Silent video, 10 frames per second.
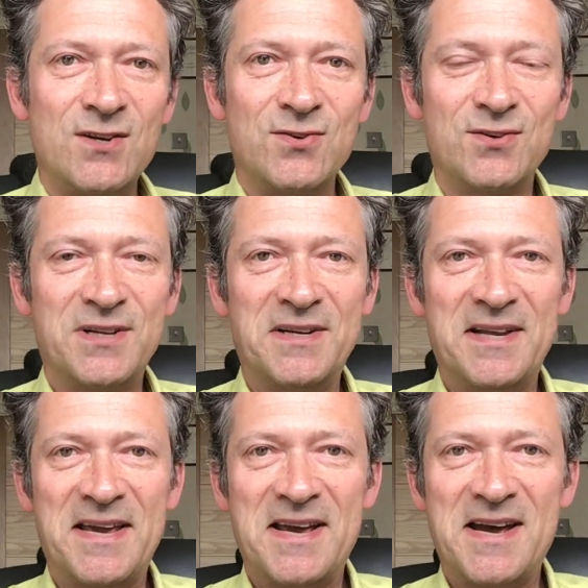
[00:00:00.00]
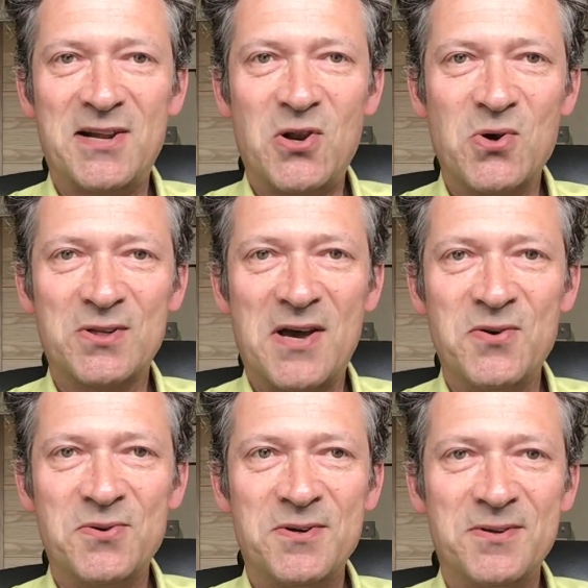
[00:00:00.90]
so clearly,
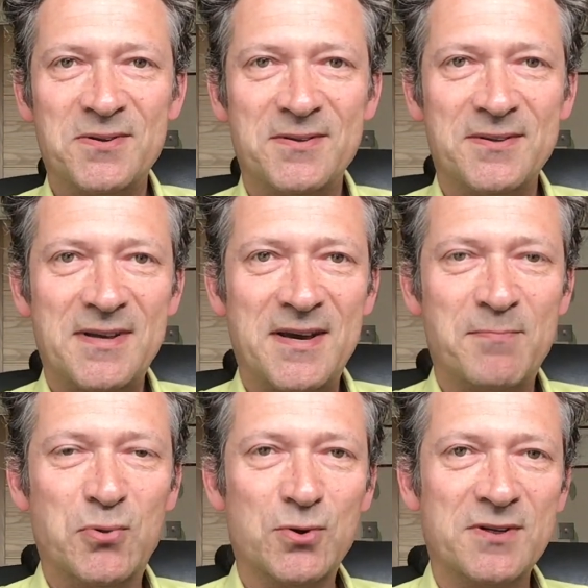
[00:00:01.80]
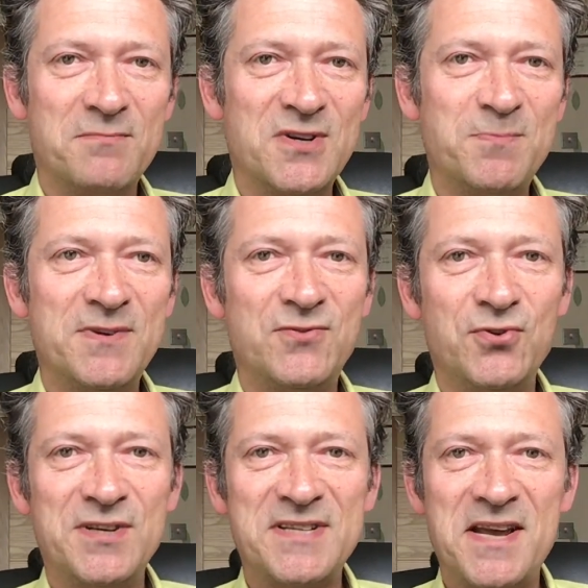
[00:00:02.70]
lockdown boredom must be
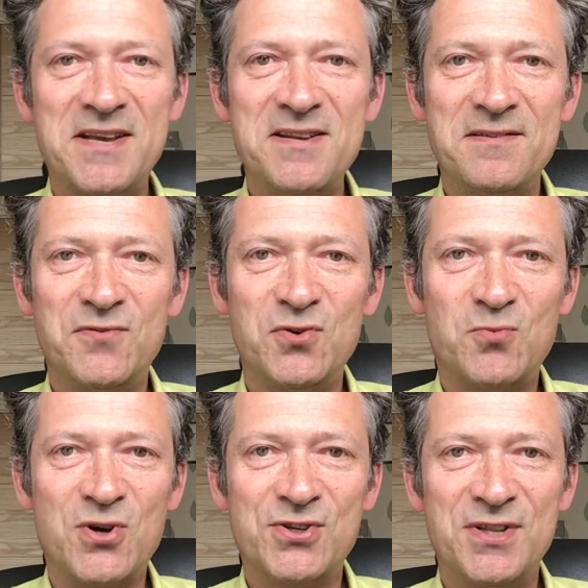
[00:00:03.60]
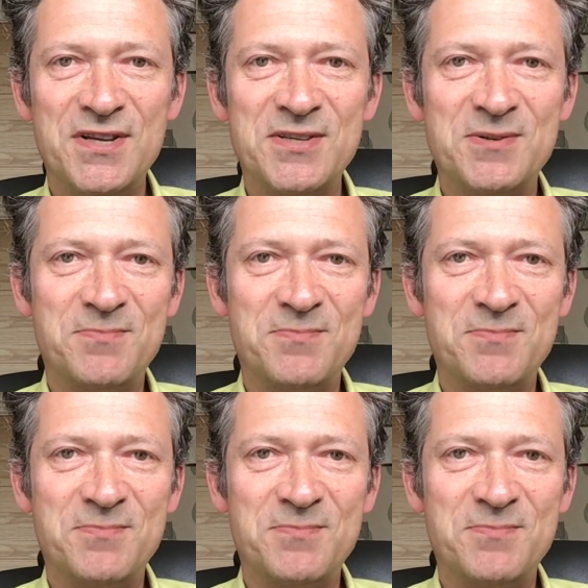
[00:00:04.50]
truly setting in if you're watching this,